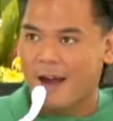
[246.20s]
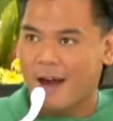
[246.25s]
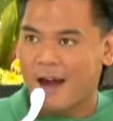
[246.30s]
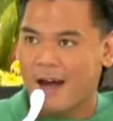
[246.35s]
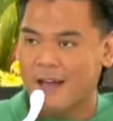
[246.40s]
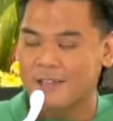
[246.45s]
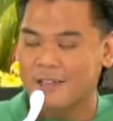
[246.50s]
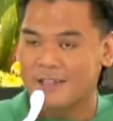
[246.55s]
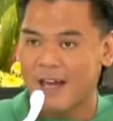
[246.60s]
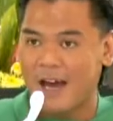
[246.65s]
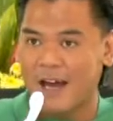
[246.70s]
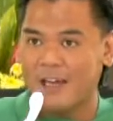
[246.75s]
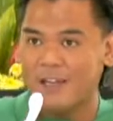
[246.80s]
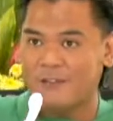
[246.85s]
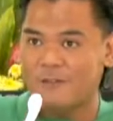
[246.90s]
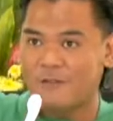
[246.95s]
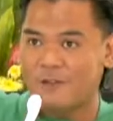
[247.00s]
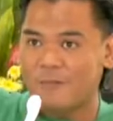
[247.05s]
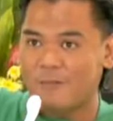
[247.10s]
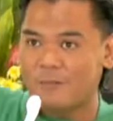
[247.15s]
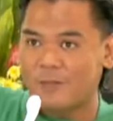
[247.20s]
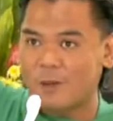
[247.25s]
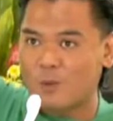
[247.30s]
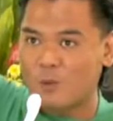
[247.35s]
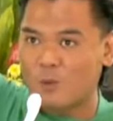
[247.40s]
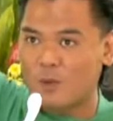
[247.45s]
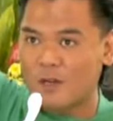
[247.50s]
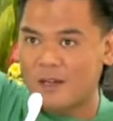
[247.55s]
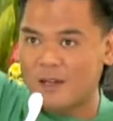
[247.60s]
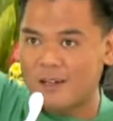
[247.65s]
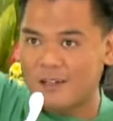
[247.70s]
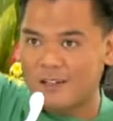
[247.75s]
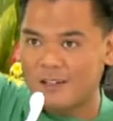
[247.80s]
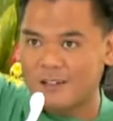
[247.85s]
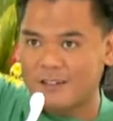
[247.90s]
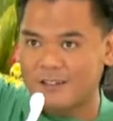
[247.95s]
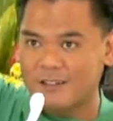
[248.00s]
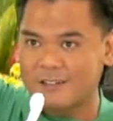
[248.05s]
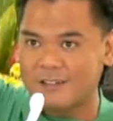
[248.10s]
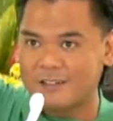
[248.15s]
Aside from the
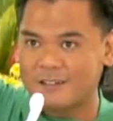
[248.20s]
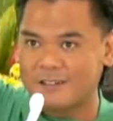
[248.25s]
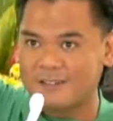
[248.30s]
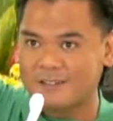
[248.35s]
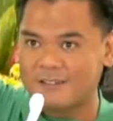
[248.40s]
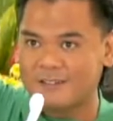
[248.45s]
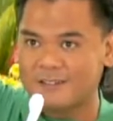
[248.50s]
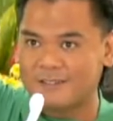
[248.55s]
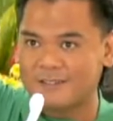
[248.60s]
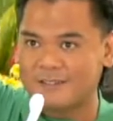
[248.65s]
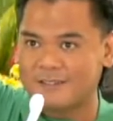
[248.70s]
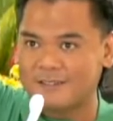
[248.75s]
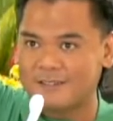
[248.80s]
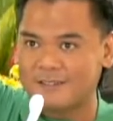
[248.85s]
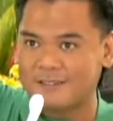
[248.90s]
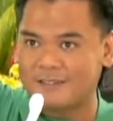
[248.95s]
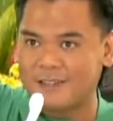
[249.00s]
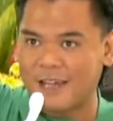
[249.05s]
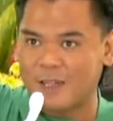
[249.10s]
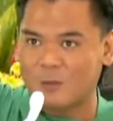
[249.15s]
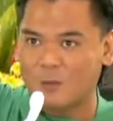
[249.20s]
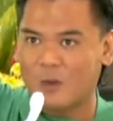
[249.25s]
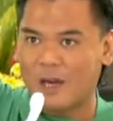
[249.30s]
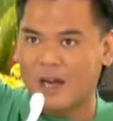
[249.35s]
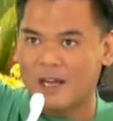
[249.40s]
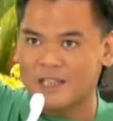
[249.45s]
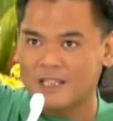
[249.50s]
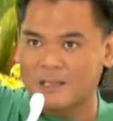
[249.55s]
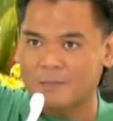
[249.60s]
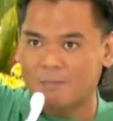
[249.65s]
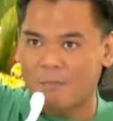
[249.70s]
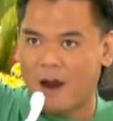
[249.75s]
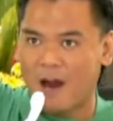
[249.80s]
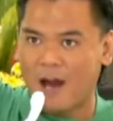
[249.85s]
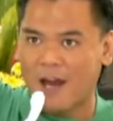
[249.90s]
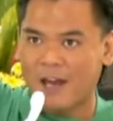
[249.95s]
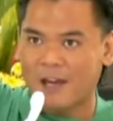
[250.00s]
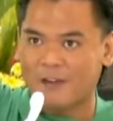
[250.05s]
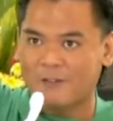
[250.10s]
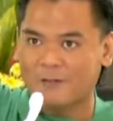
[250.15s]
world that we
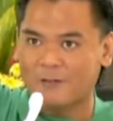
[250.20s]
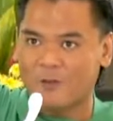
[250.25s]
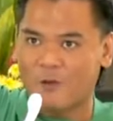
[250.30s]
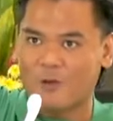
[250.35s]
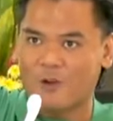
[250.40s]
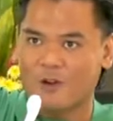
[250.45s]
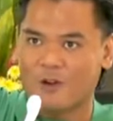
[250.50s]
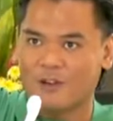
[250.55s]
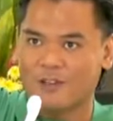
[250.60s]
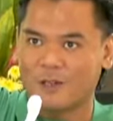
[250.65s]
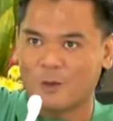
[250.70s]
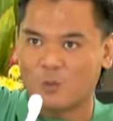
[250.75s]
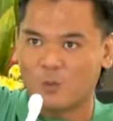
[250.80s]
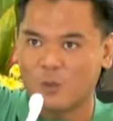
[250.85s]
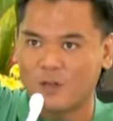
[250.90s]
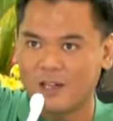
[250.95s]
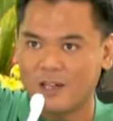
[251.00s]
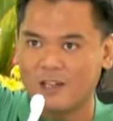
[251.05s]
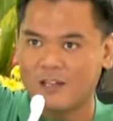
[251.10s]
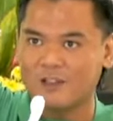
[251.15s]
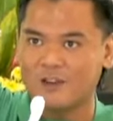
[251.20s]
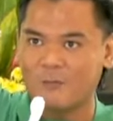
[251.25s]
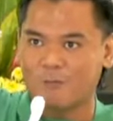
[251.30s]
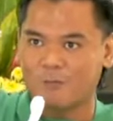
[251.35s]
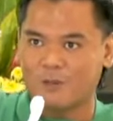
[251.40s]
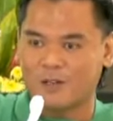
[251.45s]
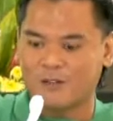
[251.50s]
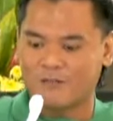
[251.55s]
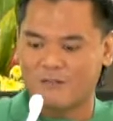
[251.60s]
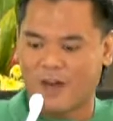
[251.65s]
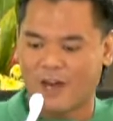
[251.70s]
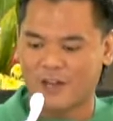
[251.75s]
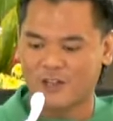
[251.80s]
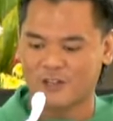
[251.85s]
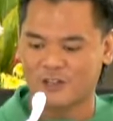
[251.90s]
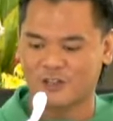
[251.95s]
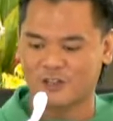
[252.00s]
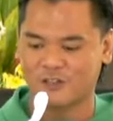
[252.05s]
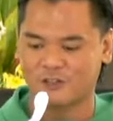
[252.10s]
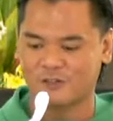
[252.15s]
aspire for, the world of
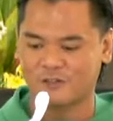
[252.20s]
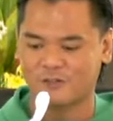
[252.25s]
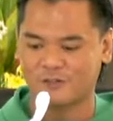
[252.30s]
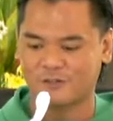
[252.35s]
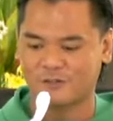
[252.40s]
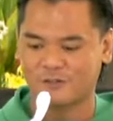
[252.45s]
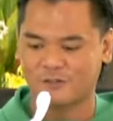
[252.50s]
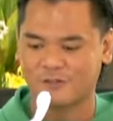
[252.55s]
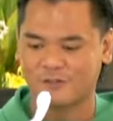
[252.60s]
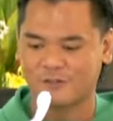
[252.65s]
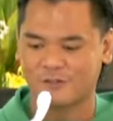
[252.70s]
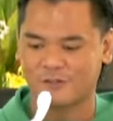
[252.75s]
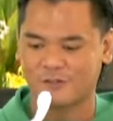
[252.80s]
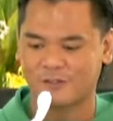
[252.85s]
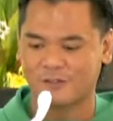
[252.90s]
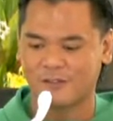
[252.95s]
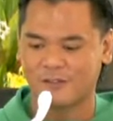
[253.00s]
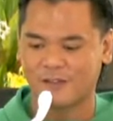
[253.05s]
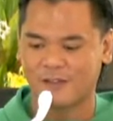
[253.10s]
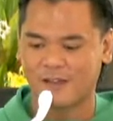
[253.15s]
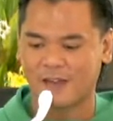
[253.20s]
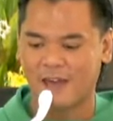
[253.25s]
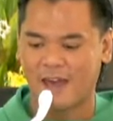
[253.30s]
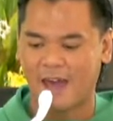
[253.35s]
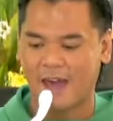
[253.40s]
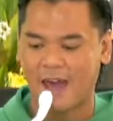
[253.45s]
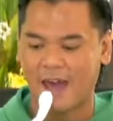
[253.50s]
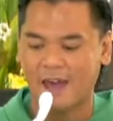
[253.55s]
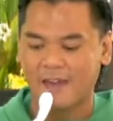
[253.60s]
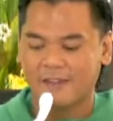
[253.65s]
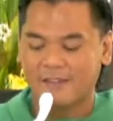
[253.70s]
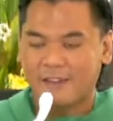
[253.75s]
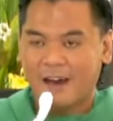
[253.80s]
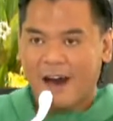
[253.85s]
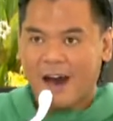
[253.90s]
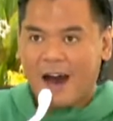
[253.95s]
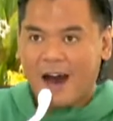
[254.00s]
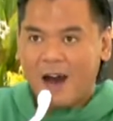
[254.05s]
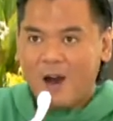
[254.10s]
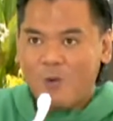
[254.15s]
perfection, and
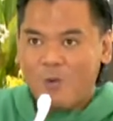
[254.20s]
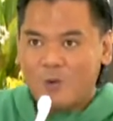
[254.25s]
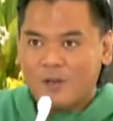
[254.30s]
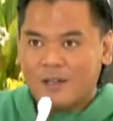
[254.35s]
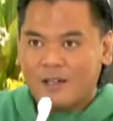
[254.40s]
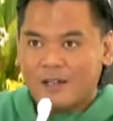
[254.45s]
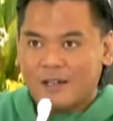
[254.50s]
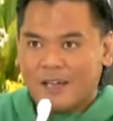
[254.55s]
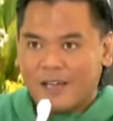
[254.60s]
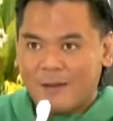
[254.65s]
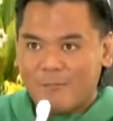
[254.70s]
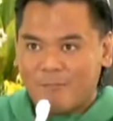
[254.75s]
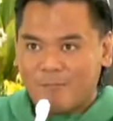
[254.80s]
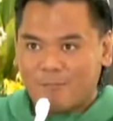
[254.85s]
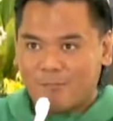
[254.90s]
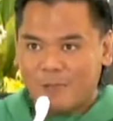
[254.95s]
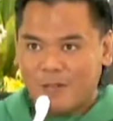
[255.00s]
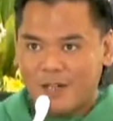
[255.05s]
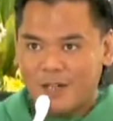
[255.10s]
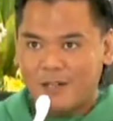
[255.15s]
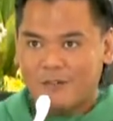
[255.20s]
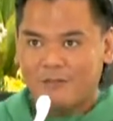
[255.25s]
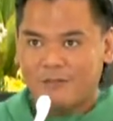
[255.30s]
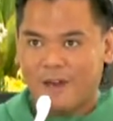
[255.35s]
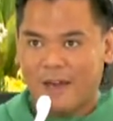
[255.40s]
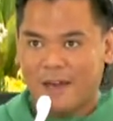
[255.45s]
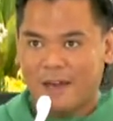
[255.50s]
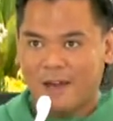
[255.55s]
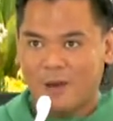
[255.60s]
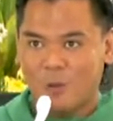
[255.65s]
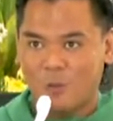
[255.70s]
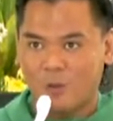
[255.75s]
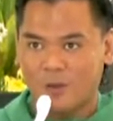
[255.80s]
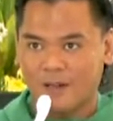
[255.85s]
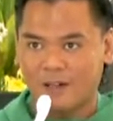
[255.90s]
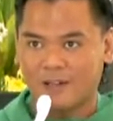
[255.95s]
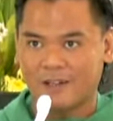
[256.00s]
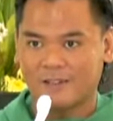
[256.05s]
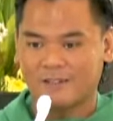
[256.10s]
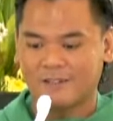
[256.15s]
our imperfect
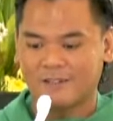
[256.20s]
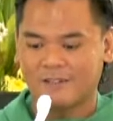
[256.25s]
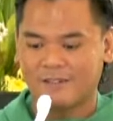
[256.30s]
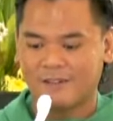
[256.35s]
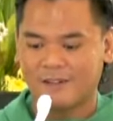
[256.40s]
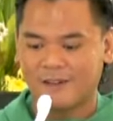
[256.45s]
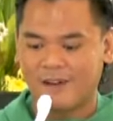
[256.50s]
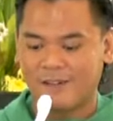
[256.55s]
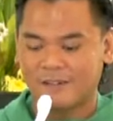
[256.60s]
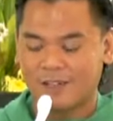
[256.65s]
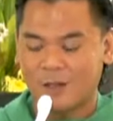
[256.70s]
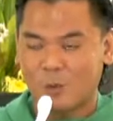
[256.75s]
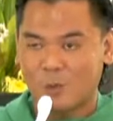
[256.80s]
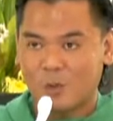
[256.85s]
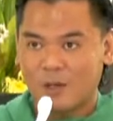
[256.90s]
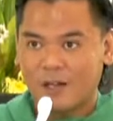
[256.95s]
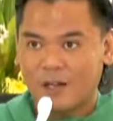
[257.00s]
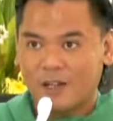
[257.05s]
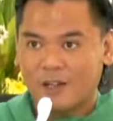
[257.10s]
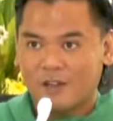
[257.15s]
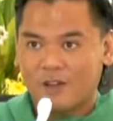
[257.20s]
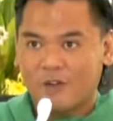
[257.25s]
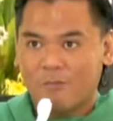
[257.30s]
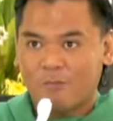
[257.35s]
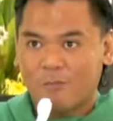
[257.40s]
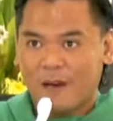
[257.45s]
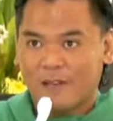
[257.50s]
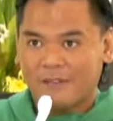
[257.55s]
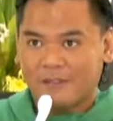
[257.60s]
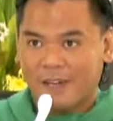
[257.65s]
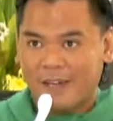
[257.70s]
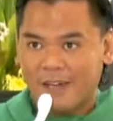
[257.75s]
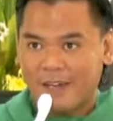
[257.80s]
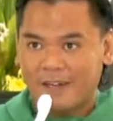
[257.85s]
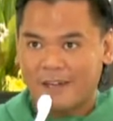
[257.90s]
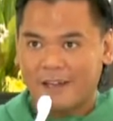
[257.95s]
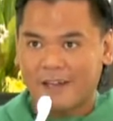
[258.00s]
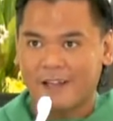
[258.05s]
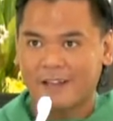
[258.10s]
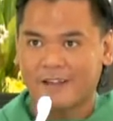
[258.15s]
world, the world of
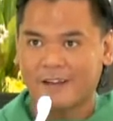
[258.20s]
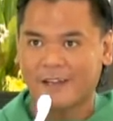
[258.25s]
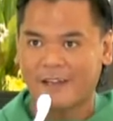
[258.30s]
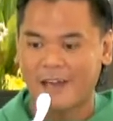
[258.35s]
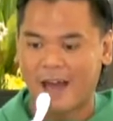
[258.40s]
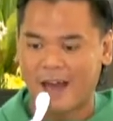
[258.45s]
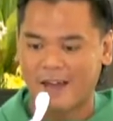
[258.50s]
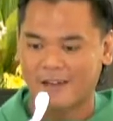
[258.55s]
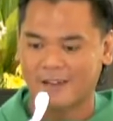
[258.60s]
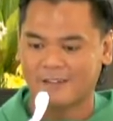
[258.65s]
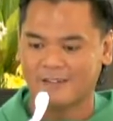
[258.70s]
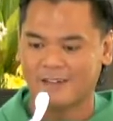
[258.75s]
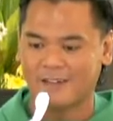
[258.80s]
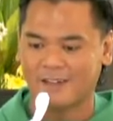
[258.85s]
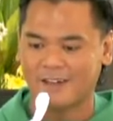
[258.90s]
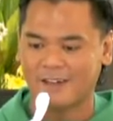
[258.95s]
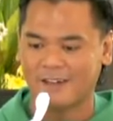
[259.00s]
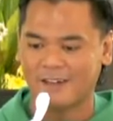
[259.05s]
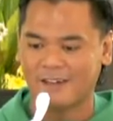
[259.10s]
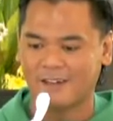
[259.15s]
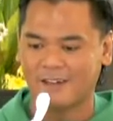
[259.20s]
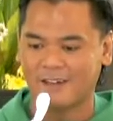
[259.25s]
material reality,